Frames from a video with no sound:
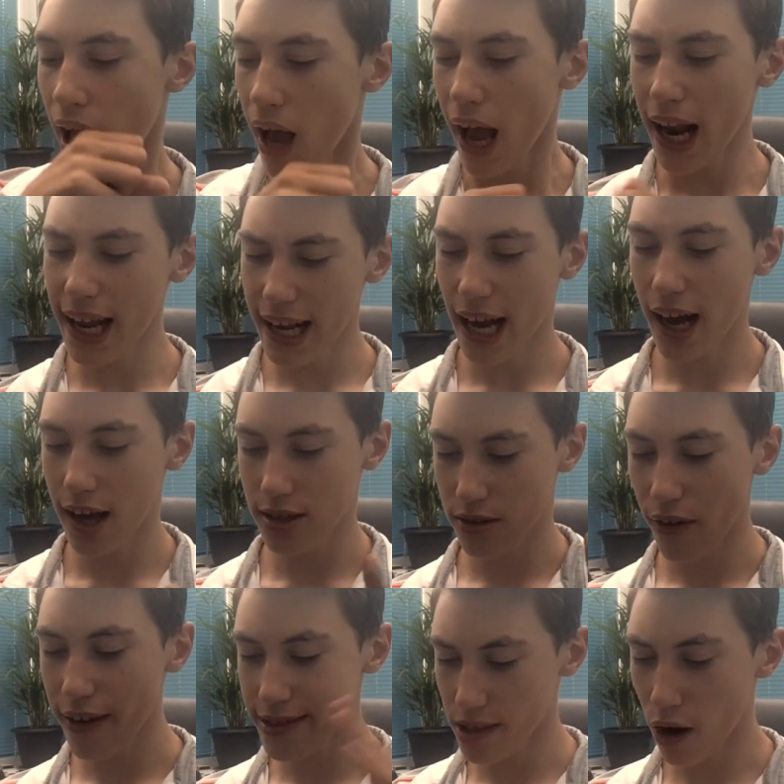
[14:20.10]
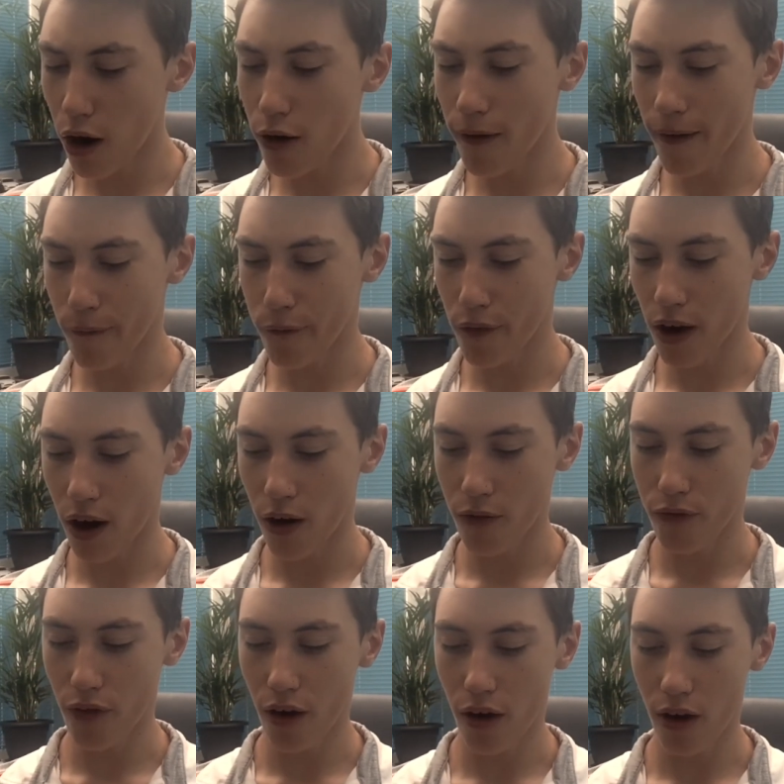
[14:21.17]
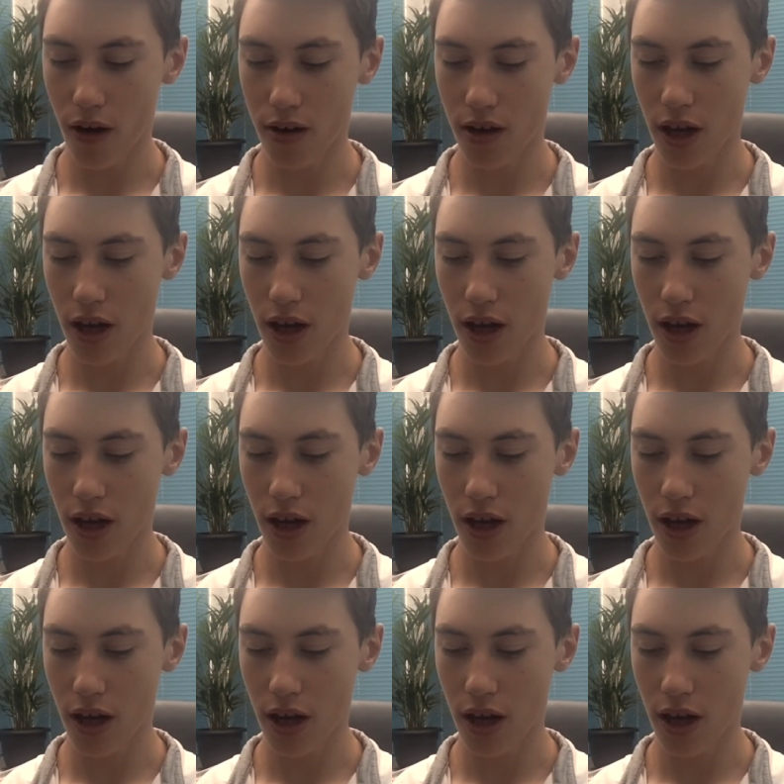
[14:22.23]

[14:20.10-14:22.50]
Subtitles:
Anyway guys, that's all I've got for